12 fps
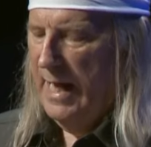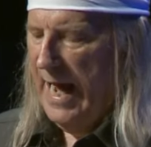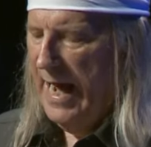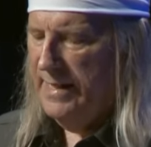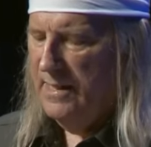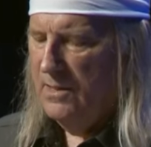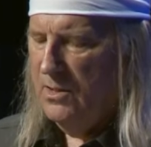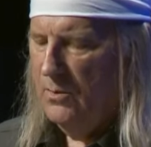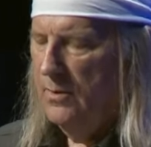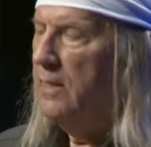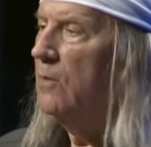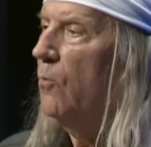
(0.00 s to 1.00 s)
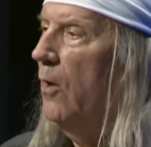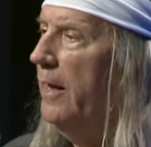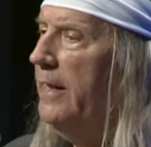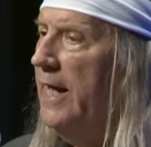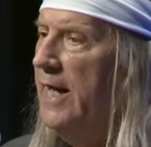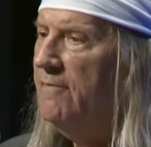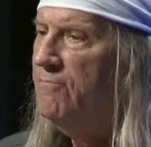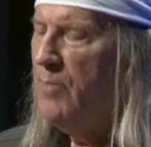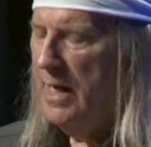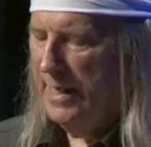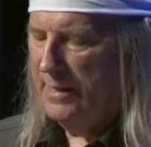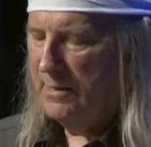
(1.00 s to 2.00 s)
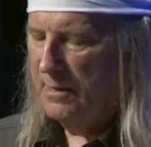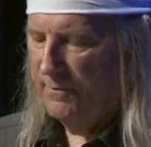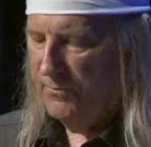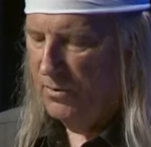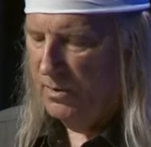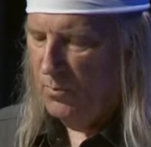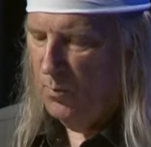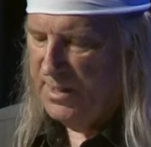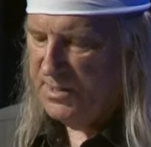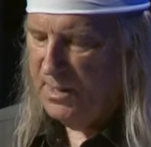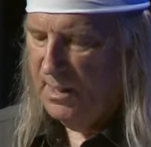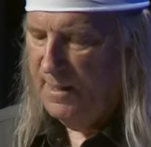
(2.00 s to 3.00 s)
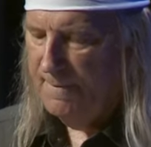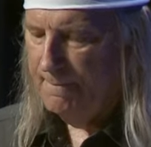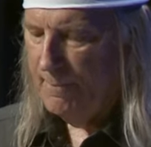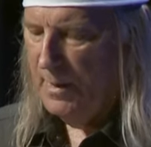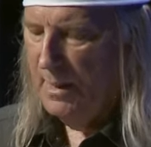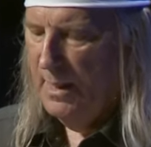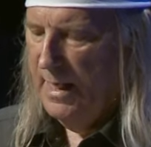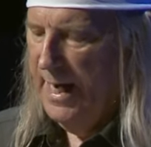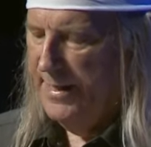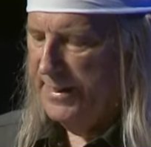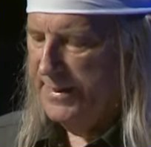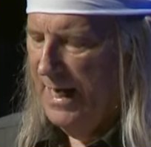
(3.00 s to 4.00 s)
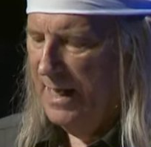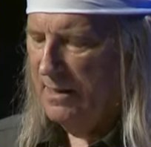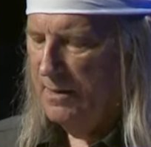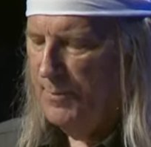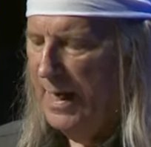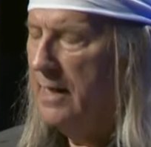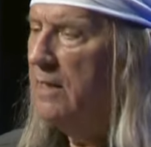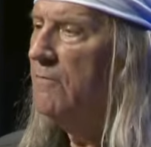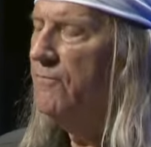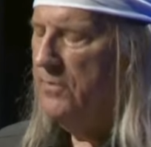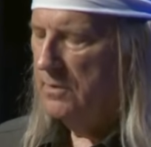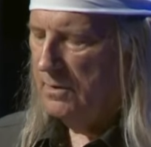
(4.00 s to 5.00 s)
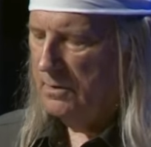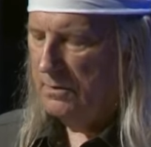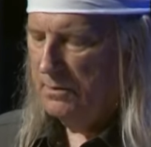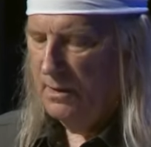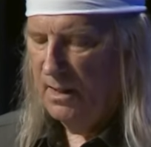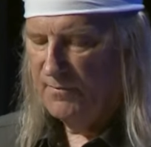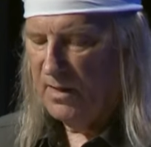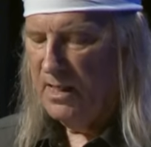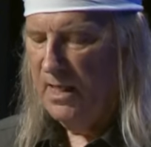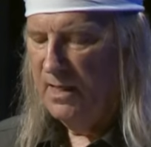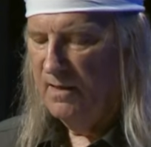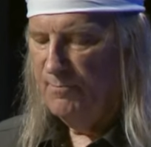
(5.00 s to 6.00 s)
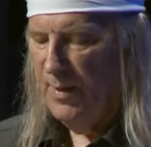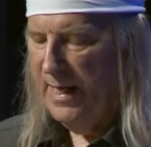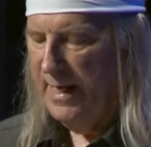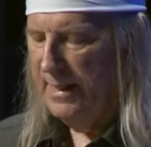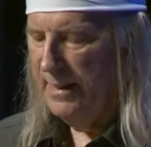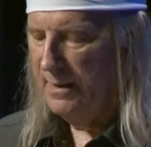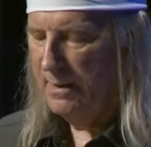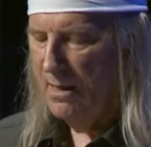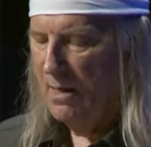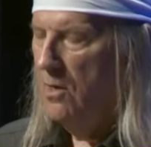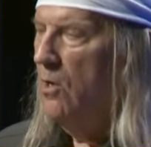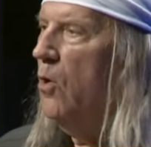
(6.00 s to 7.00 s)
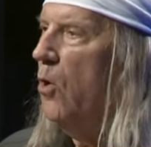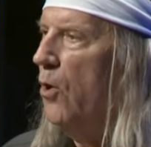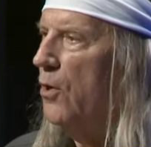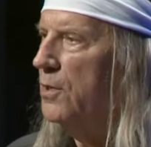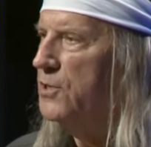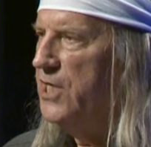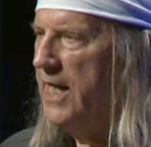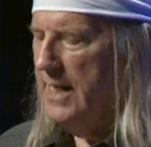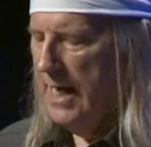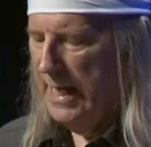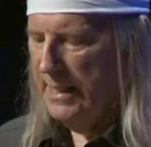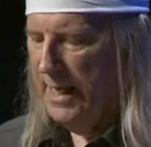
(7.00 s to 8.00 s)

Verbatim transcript: adding to it one half pint of good whiskey and a dollar bottle full of the King of Pain, or J.I.